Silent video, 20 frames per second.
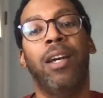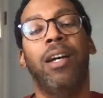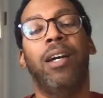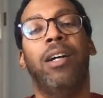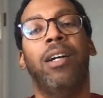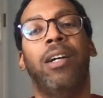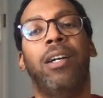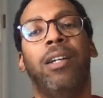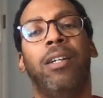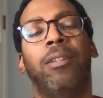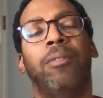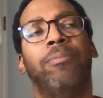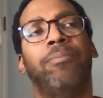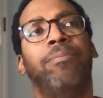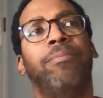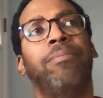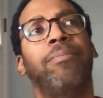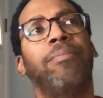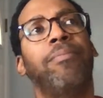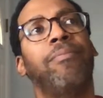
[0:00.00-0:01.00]
um,
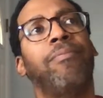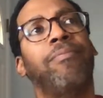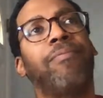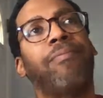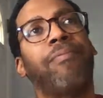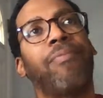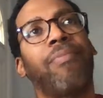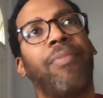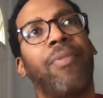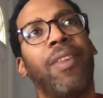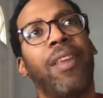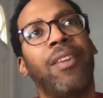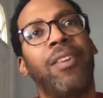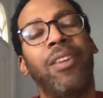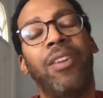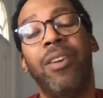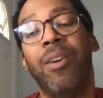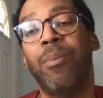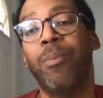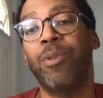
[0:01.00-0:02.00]

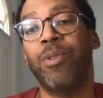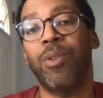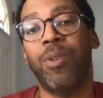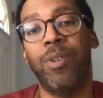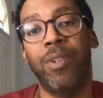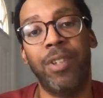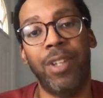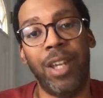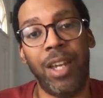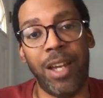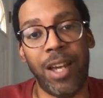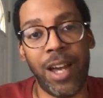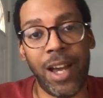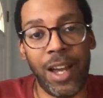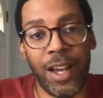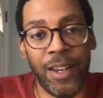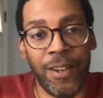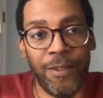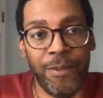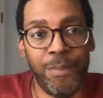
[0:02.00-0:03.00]
the numbers aren't that
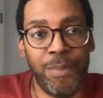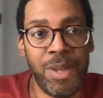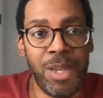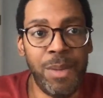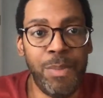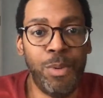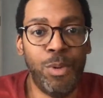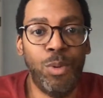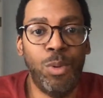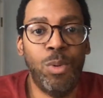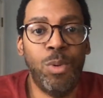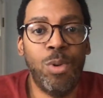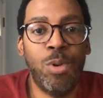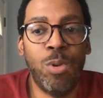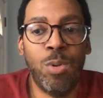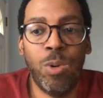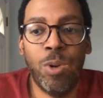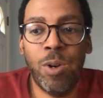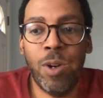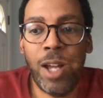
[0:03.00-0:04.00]
high of people
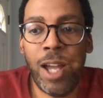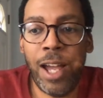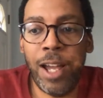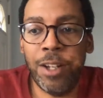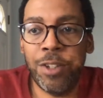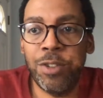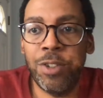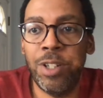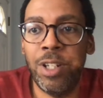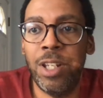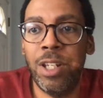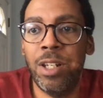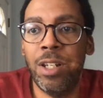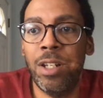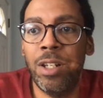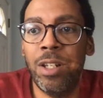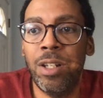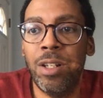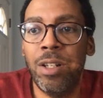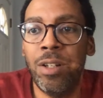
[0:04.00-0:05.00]
who are actually
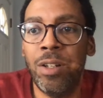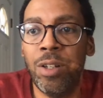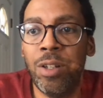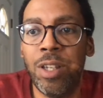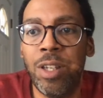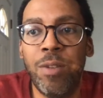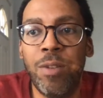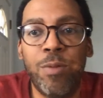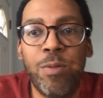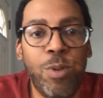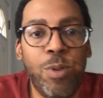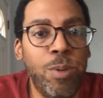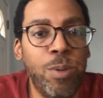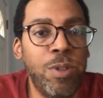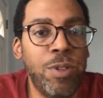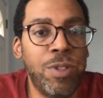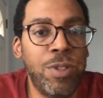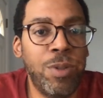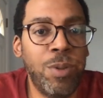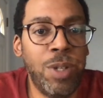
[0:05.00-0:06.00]
looking
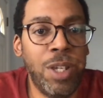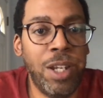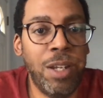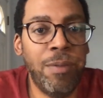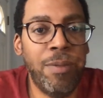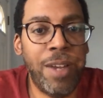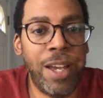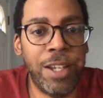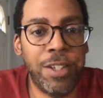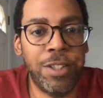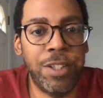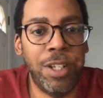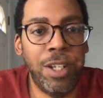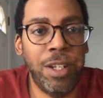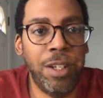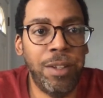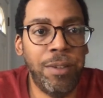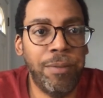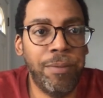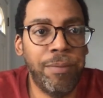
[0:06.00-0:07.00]
forward to getting
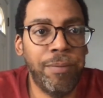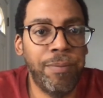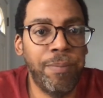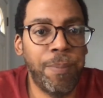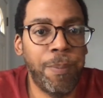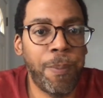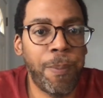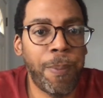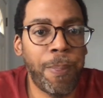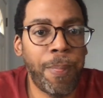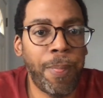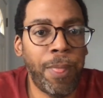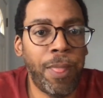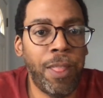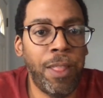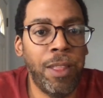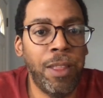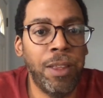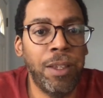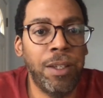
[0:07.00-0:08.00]
vaccinated.
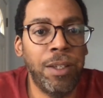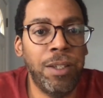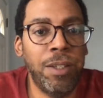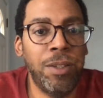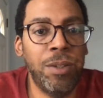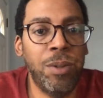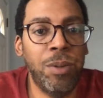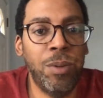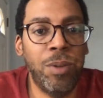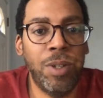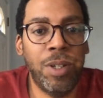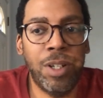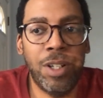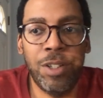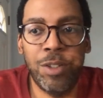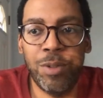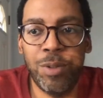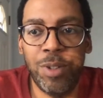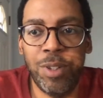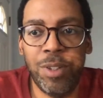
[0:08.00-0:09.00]
The
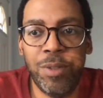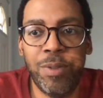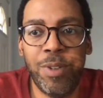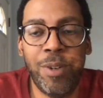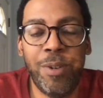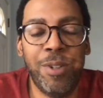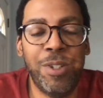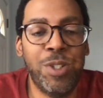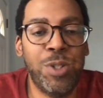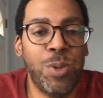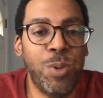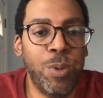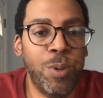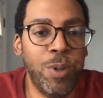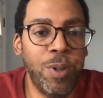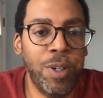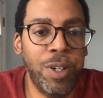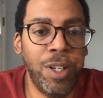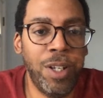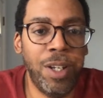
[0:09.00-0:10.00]
country is very
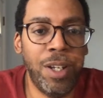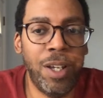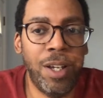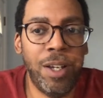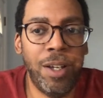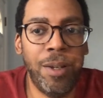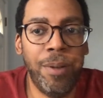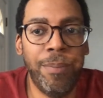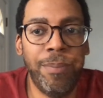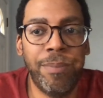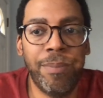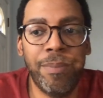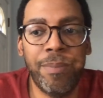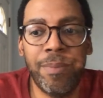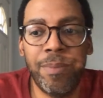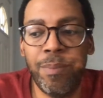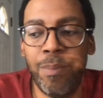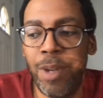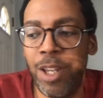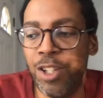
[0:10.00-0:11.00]
torn, and
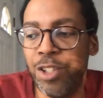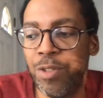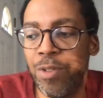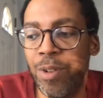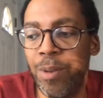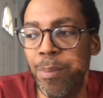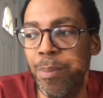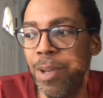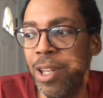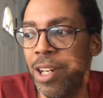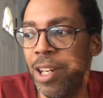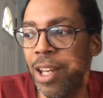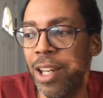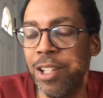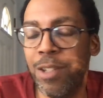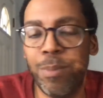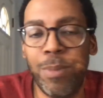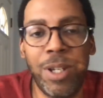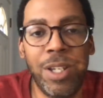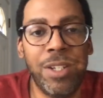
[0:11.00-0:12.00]
mainstream media
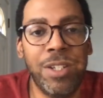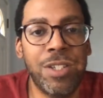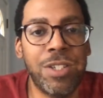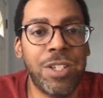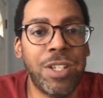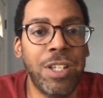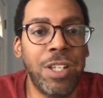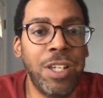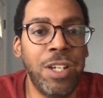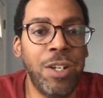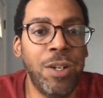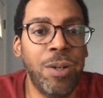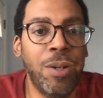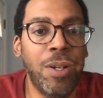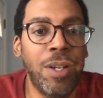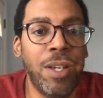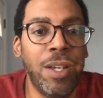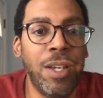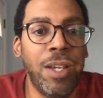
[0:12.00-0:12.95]
has made this clear